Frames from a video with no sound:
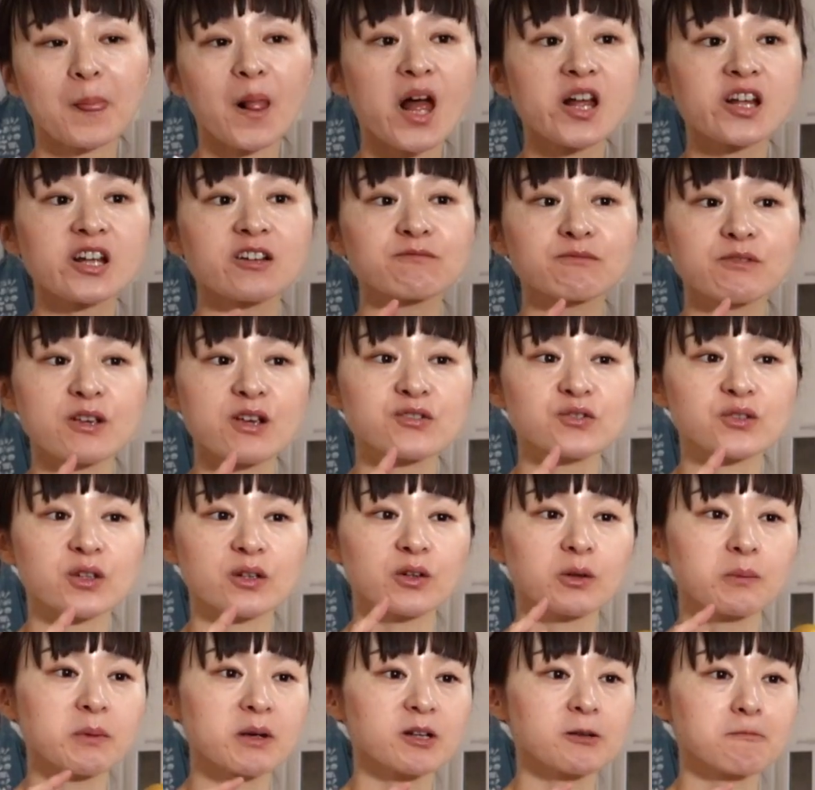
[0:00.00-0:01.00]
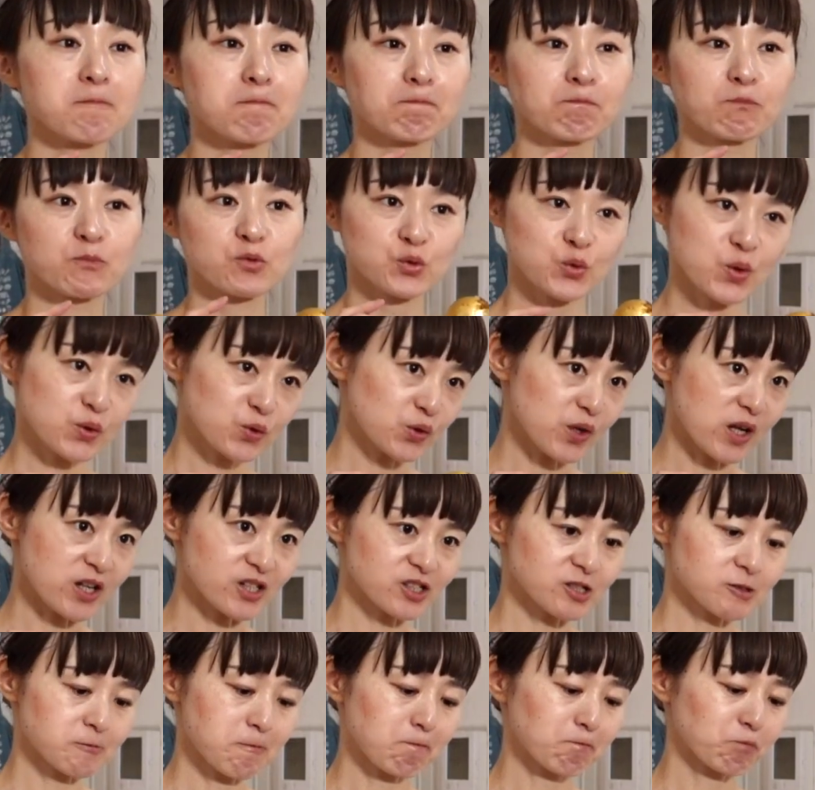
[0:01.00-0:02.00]
I can taste a little bit
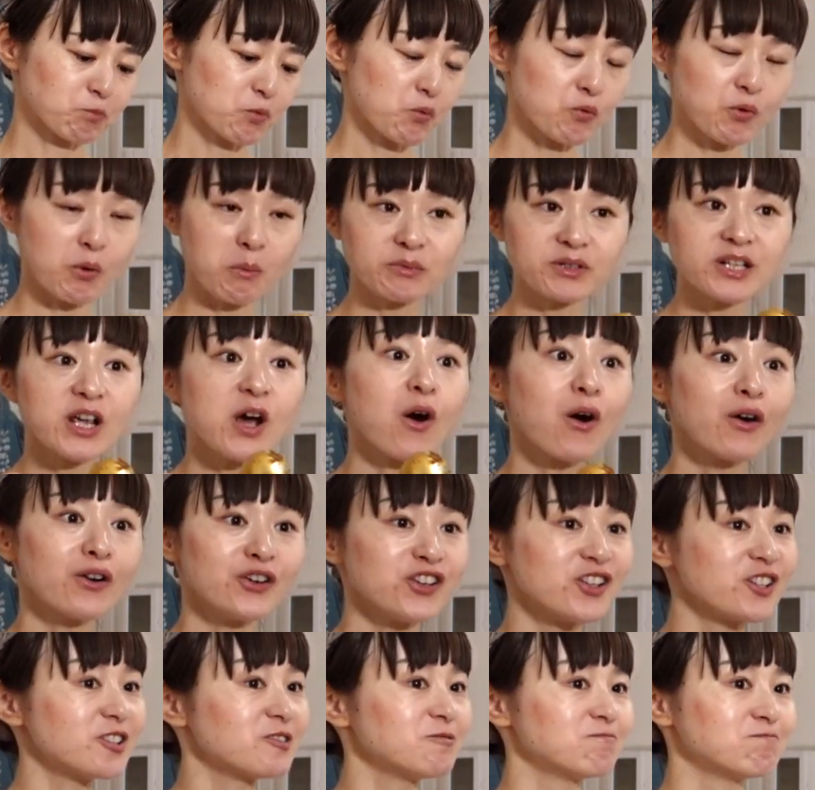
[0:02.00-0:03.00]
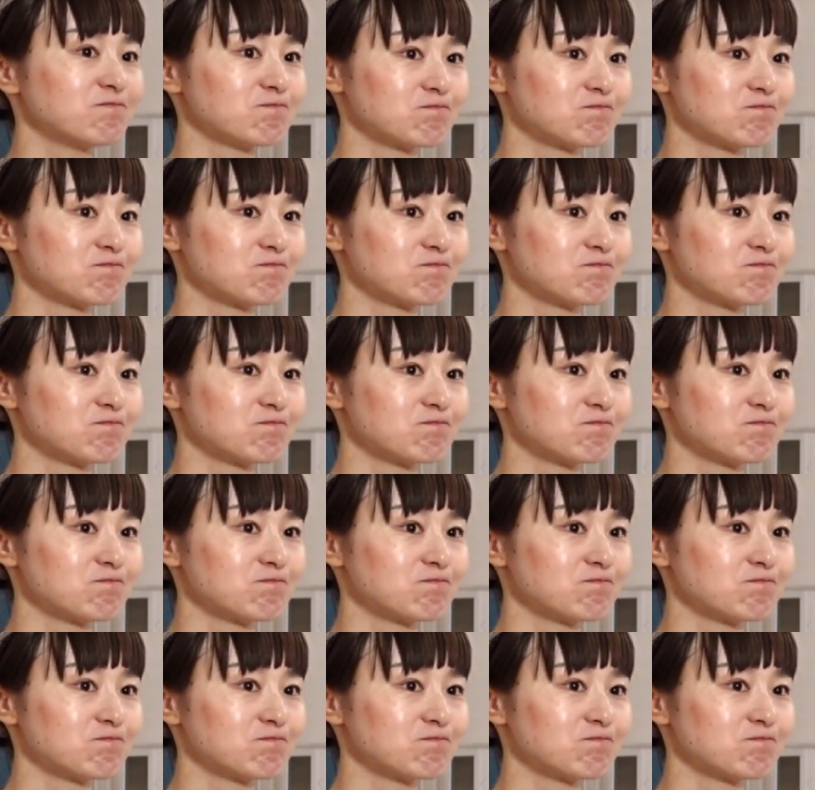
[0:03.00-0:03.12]
sweetness from the onion.